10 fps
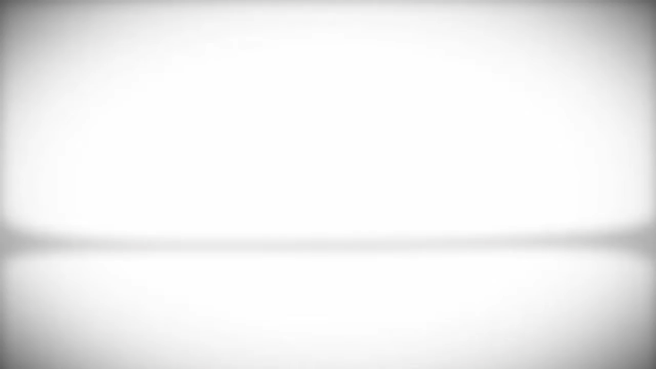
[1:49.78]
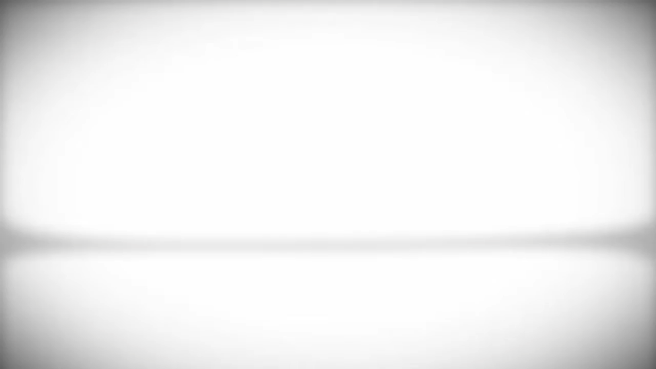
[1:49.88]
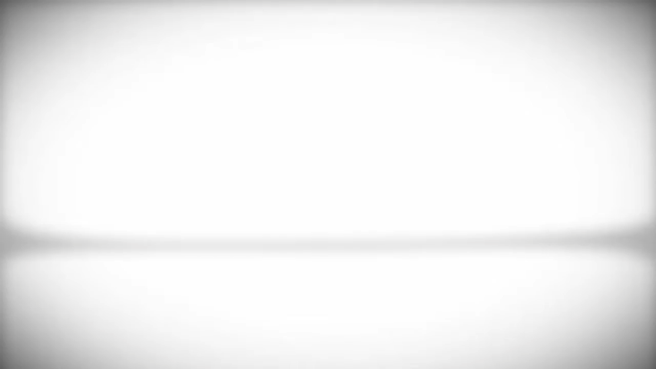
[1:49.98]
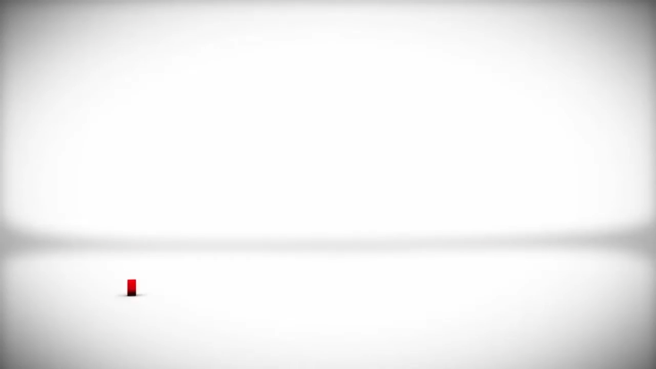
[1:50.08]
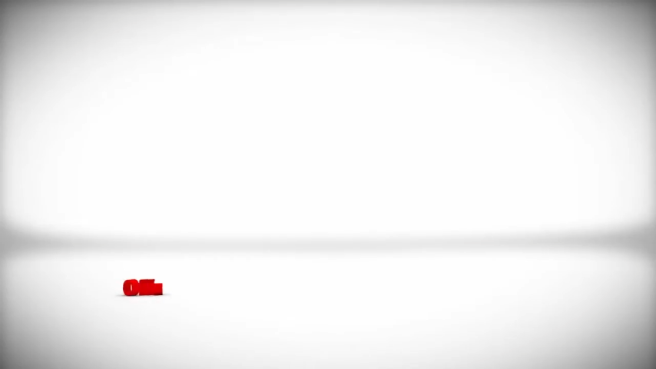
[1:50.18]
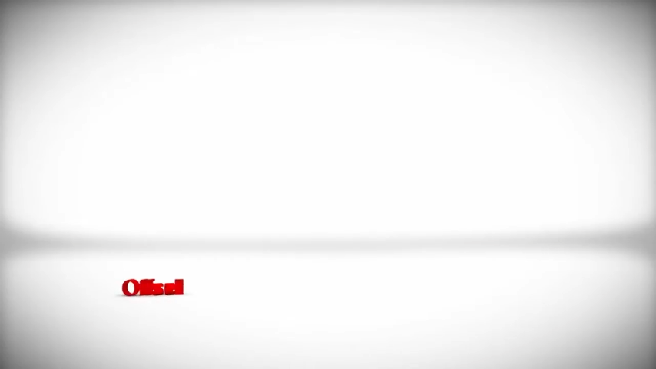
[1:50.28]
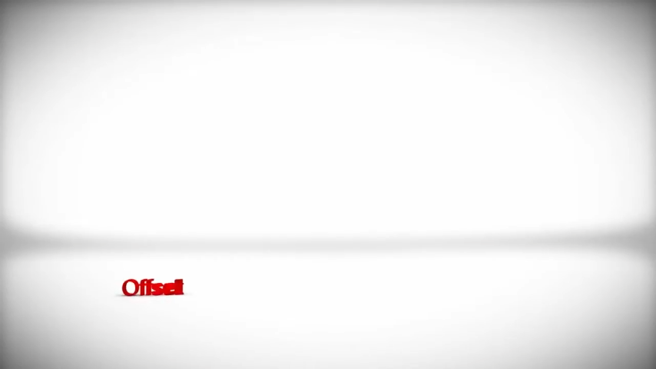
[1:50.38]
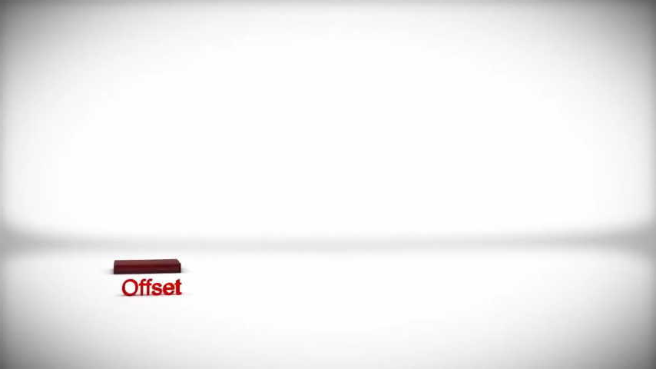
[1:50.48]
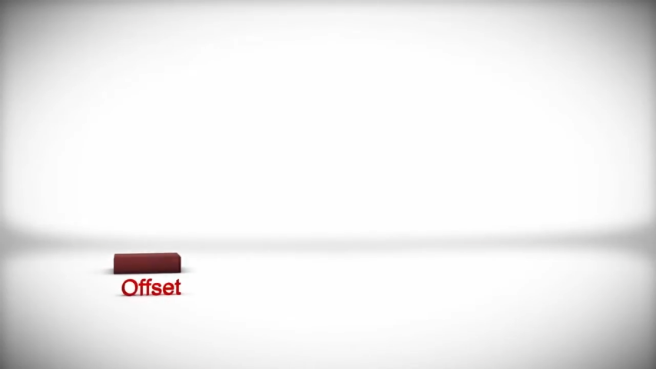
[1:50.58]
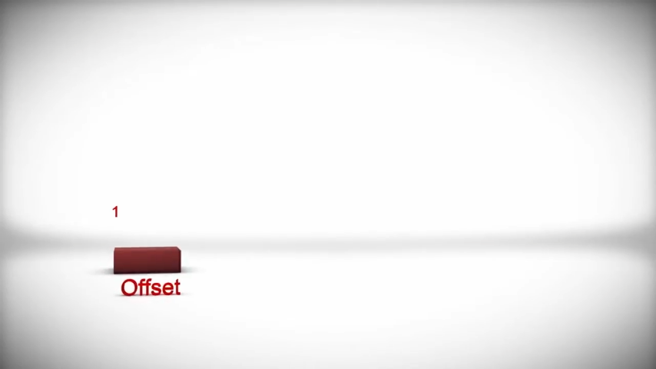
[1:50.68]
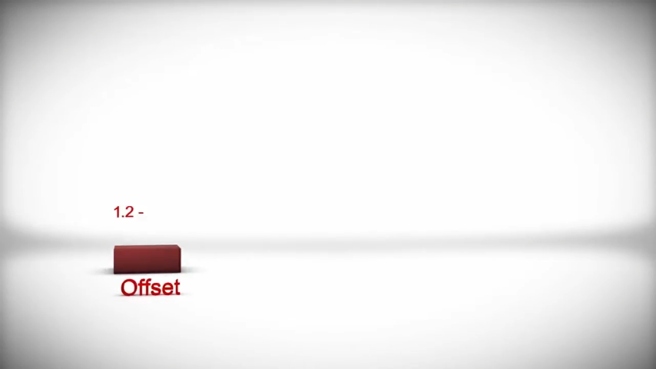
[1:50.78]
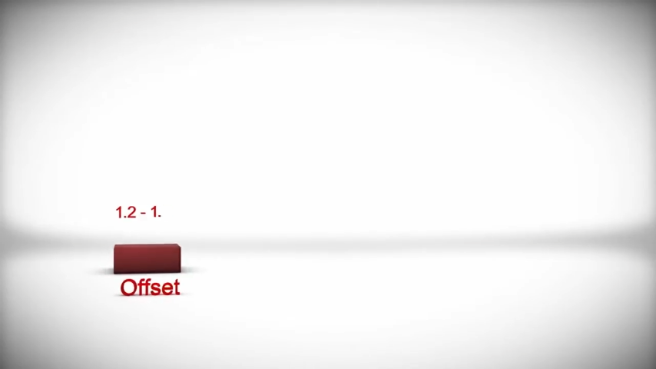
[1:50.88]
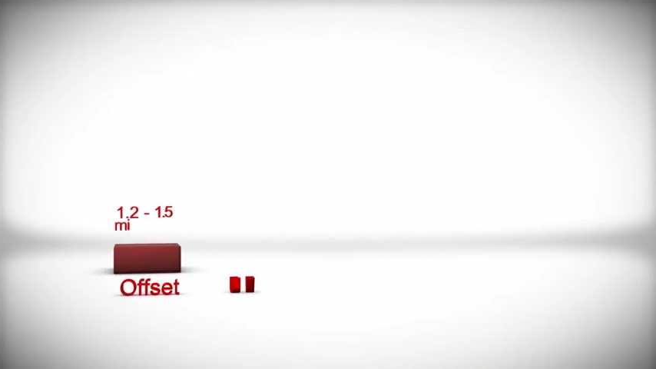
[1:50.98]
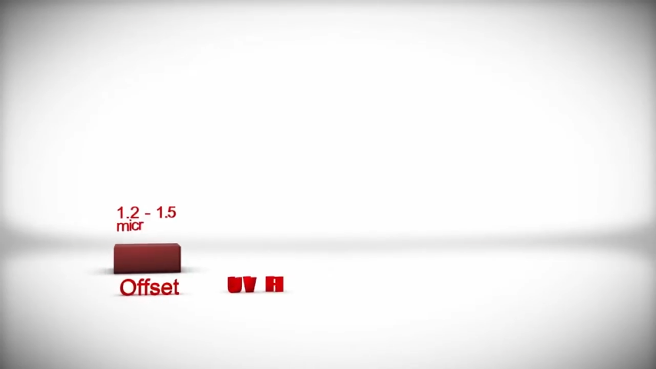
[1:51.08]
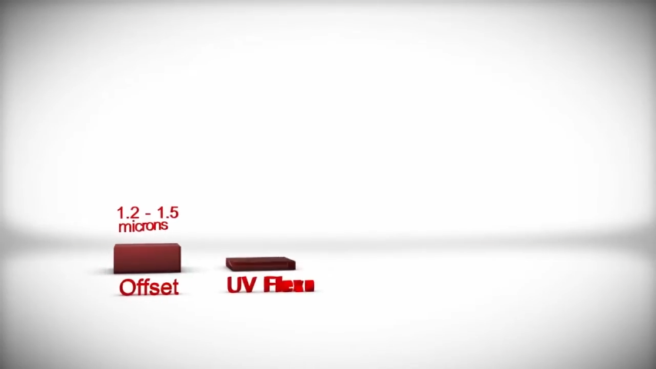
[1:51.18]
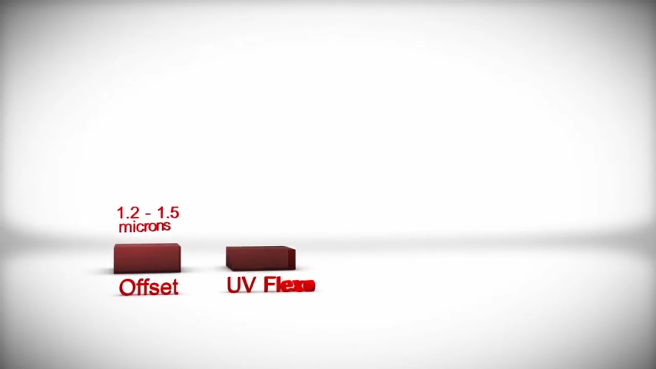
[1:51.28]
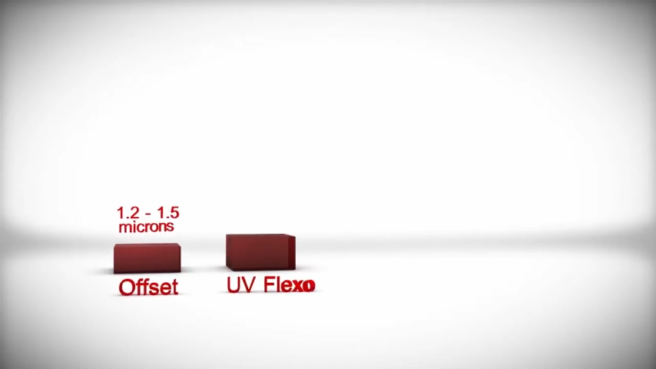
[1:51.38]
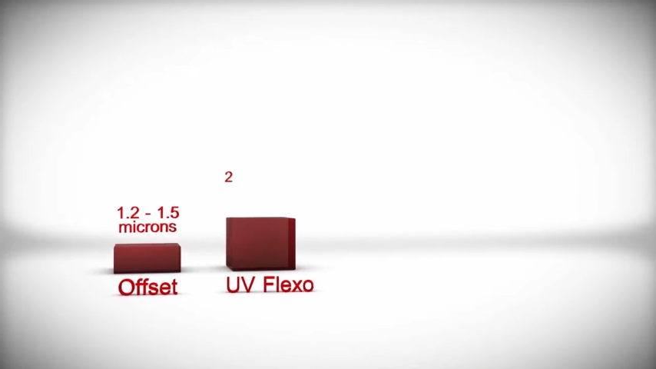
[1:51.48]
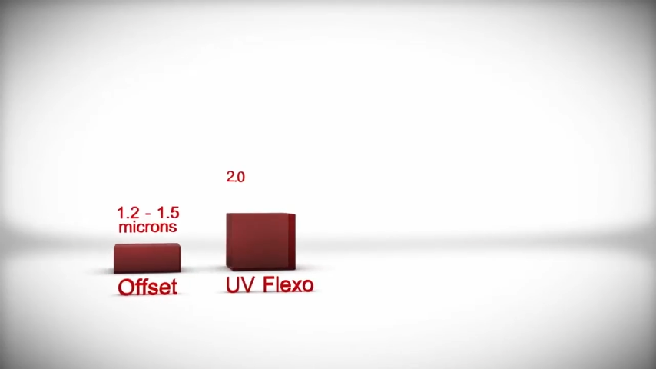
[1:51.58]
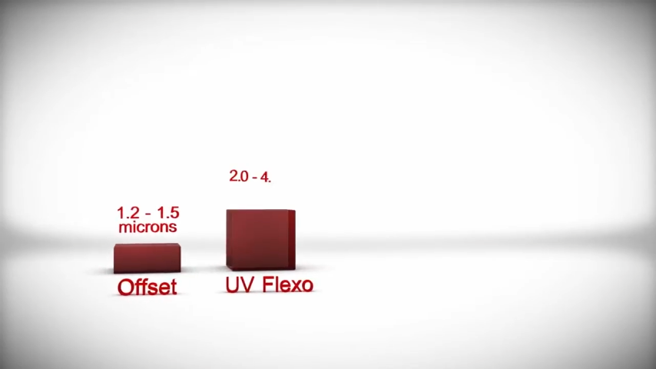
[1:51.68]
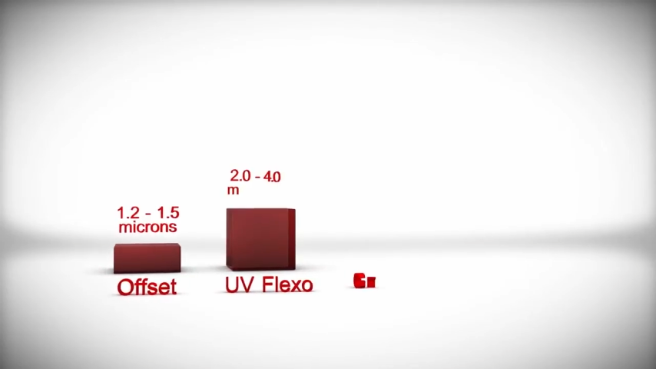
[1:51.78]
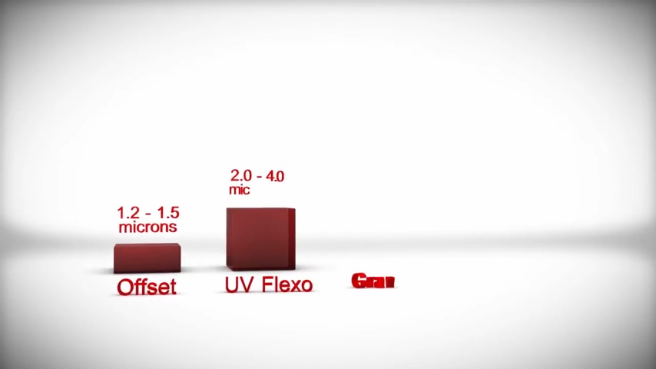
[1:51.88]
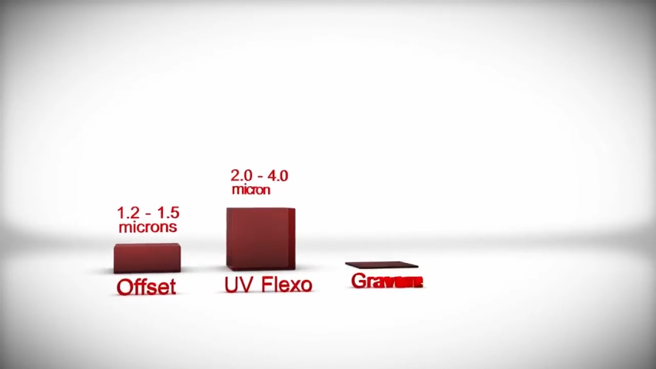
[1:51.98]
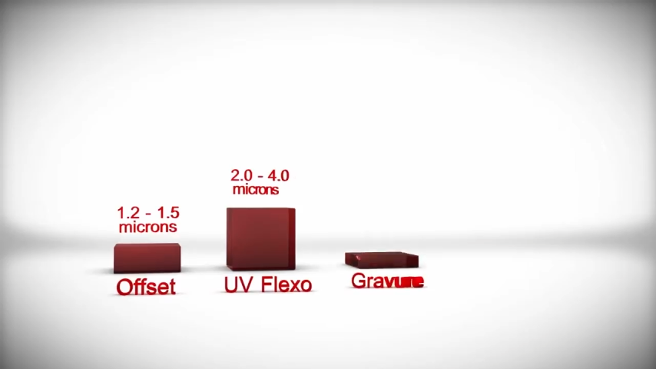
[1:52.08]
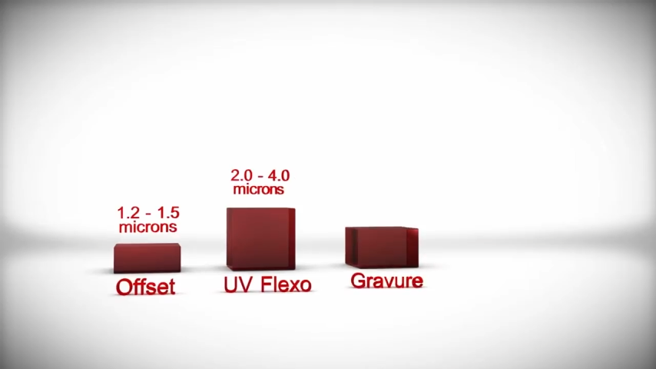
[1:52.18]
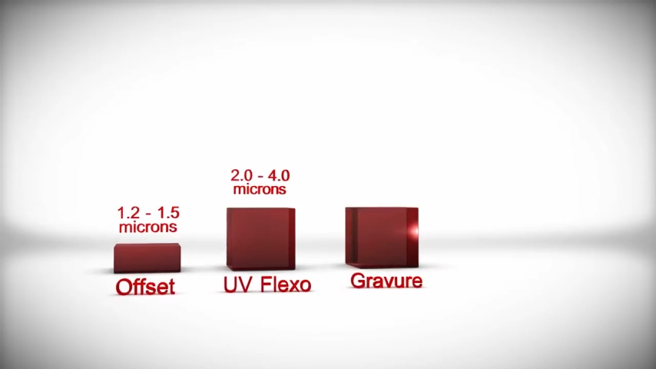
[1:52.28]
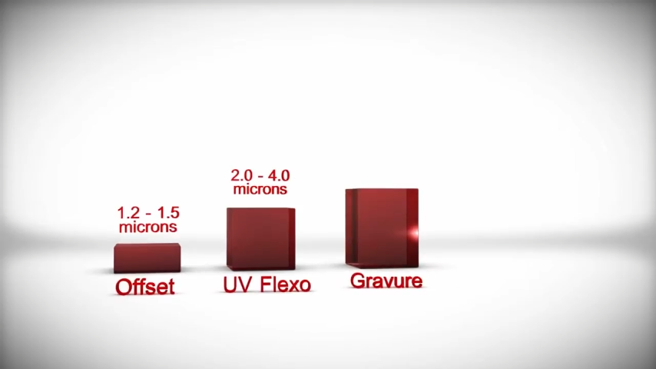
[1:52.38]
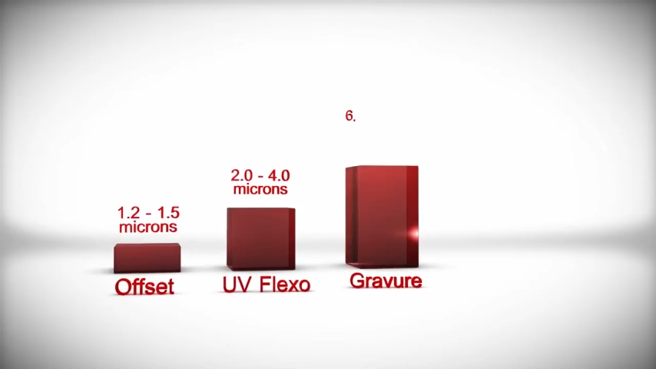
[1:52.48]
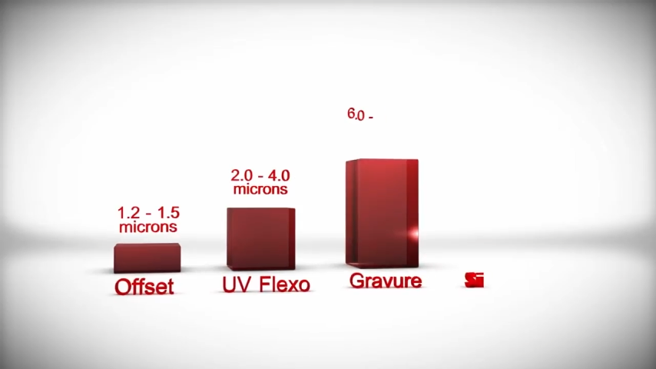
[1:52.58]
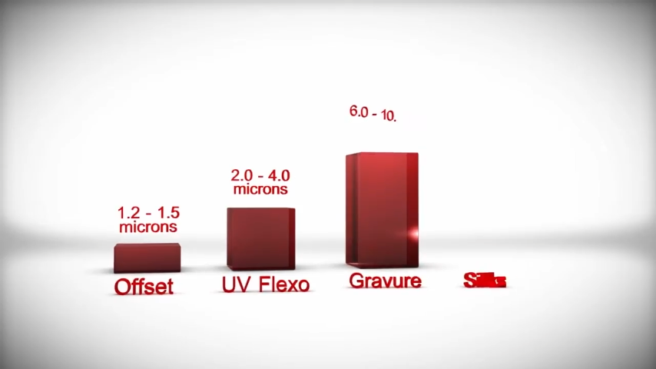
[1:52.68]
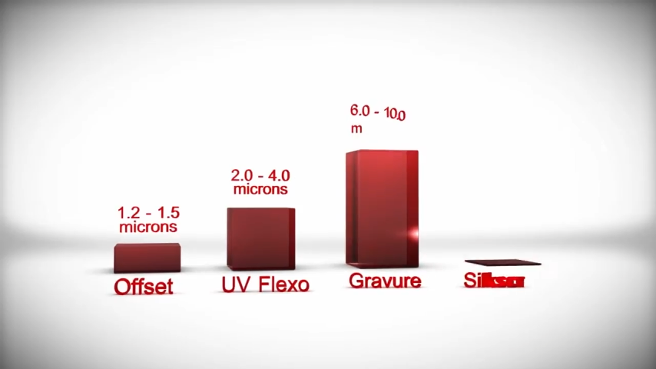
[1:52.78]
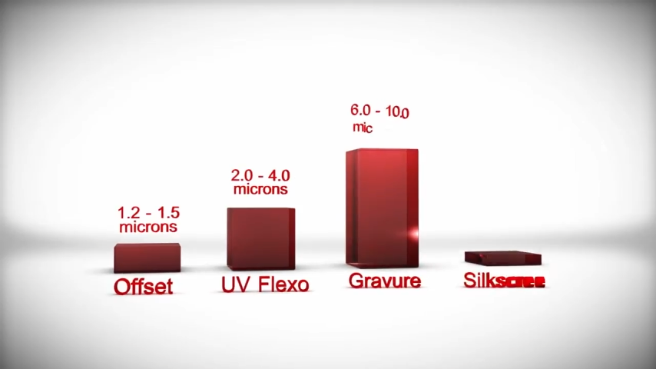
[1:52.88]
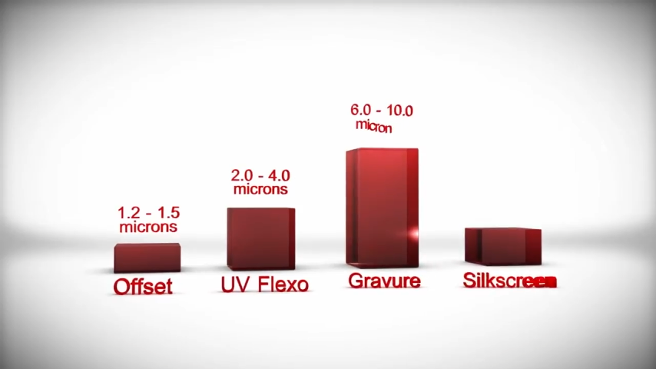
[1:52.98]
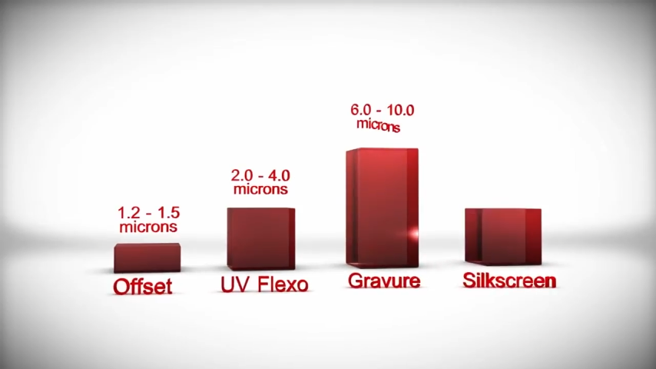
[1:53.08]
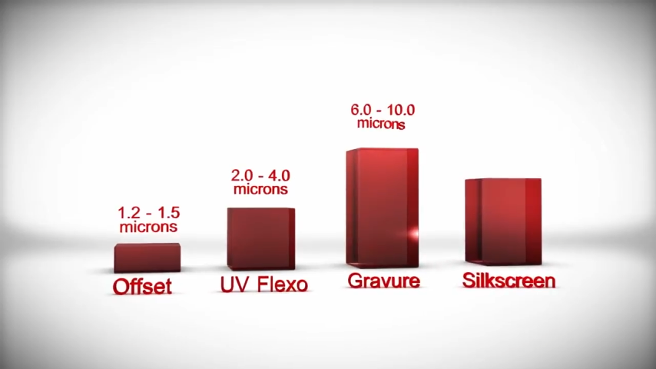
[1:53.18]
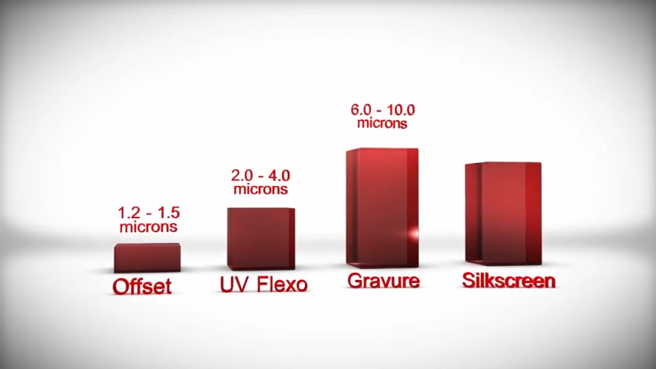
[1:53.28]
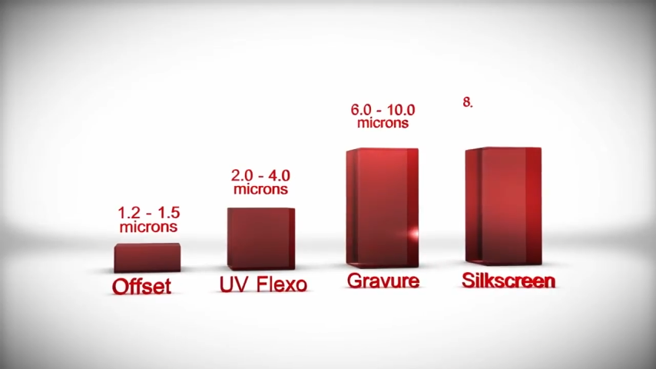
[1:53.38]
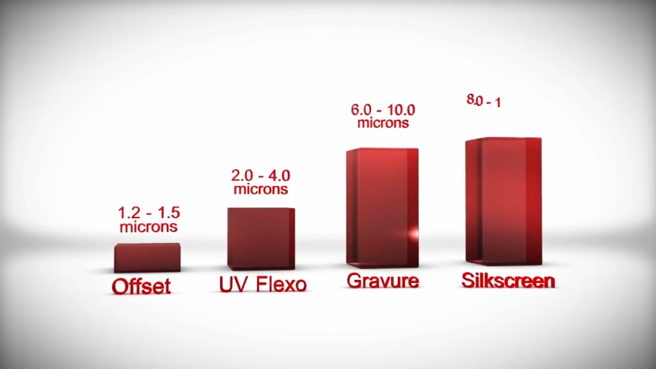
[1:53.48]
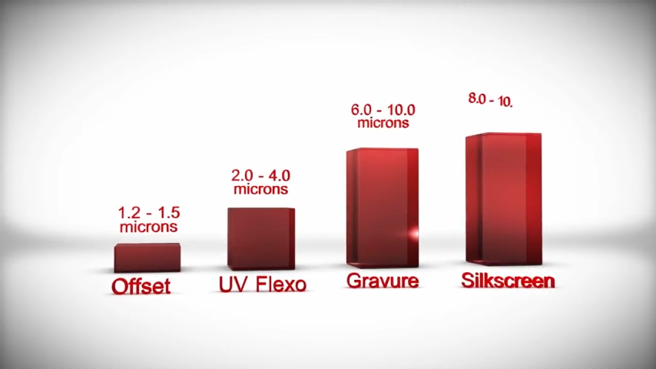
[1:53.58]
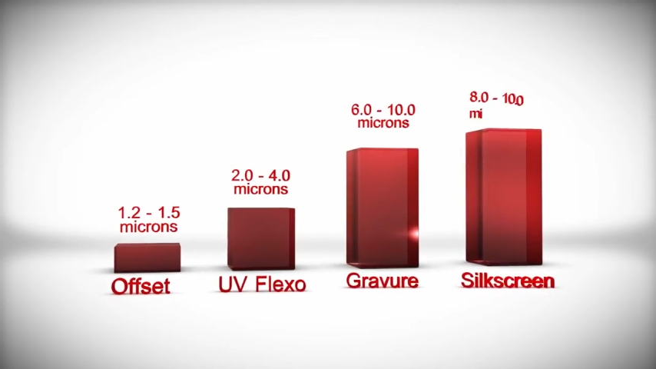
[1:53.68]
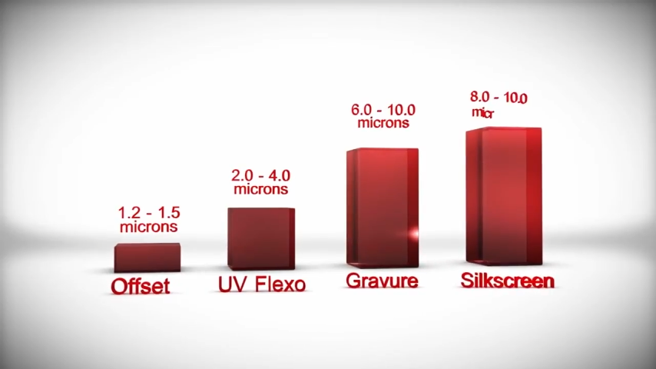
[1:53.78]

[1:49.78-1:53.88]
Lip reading: (no speaker visible)